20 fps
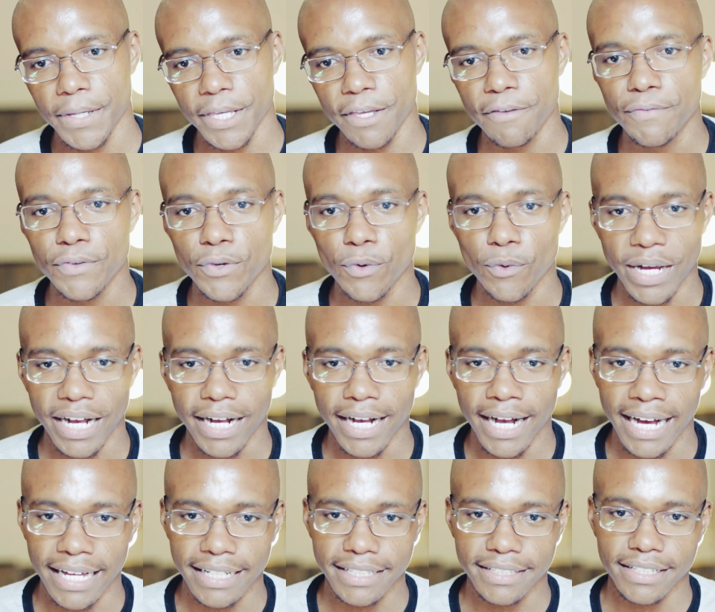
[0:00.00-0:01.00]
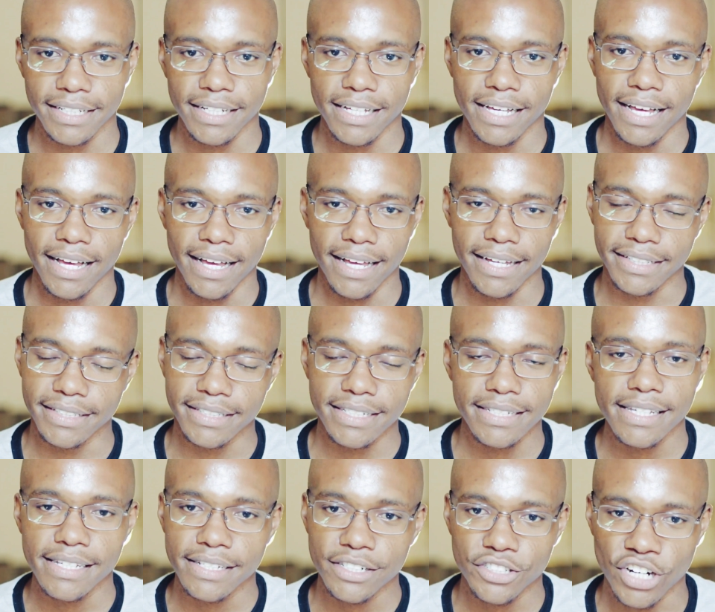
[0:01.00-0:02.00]
if you work hard and
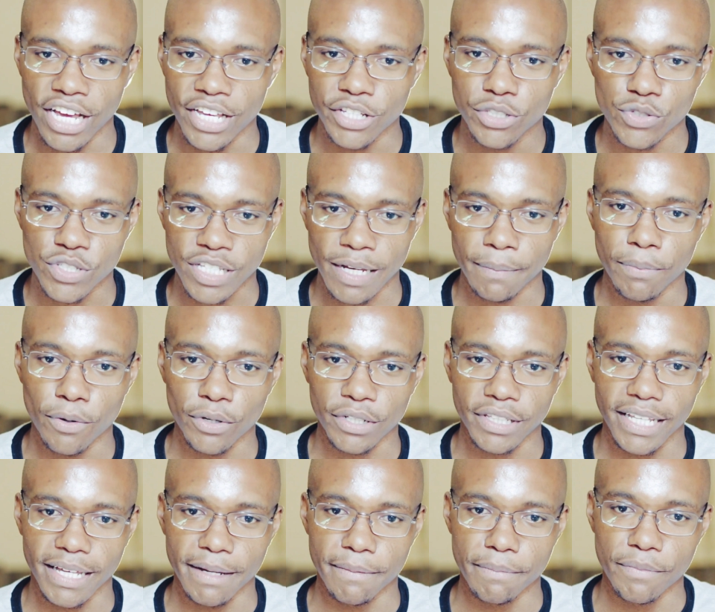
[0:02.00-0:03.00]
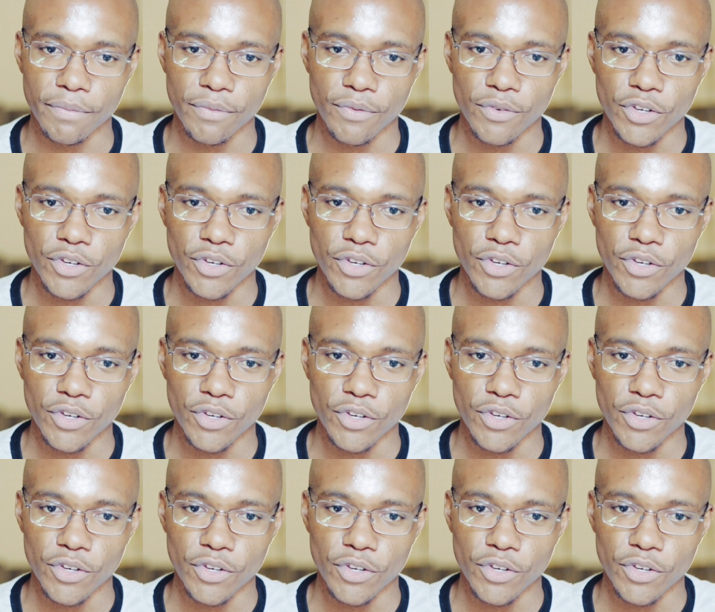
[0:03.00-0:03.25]
try to support them,